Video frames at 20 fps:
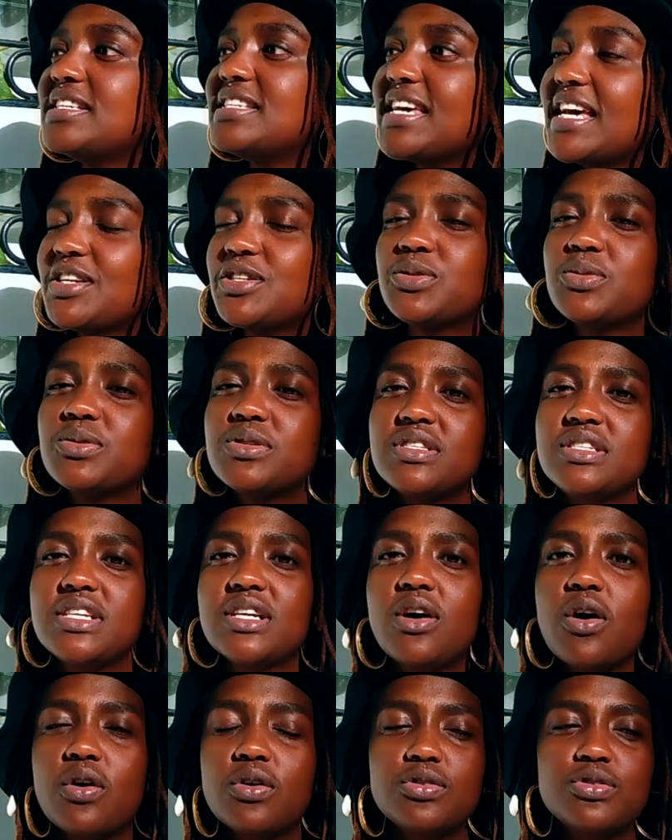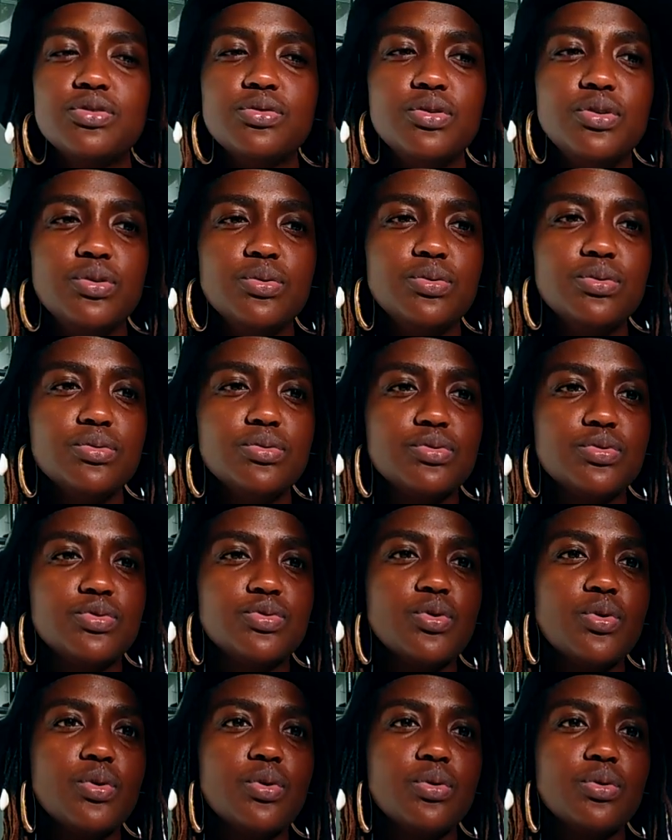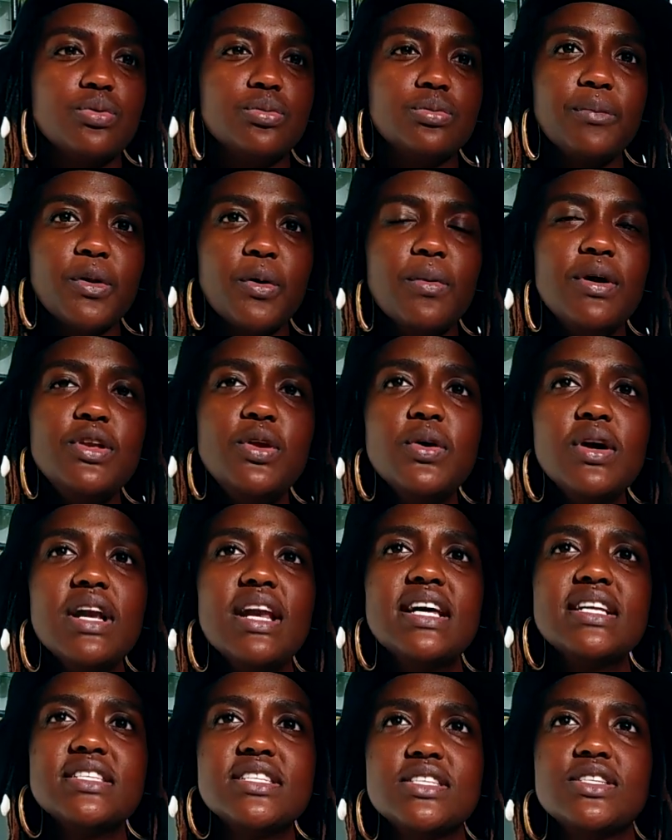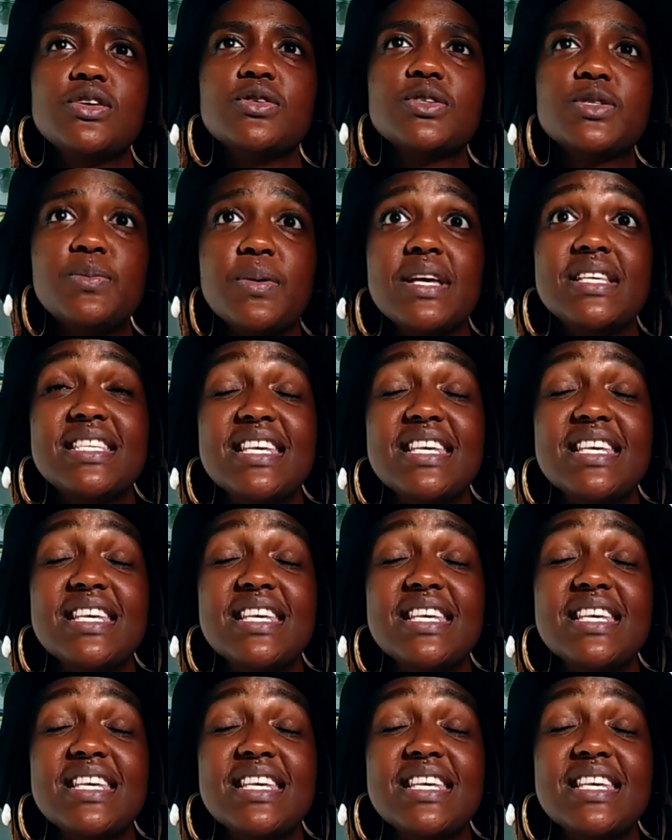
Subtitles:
tend to stick onto you. So when you cleanse your space,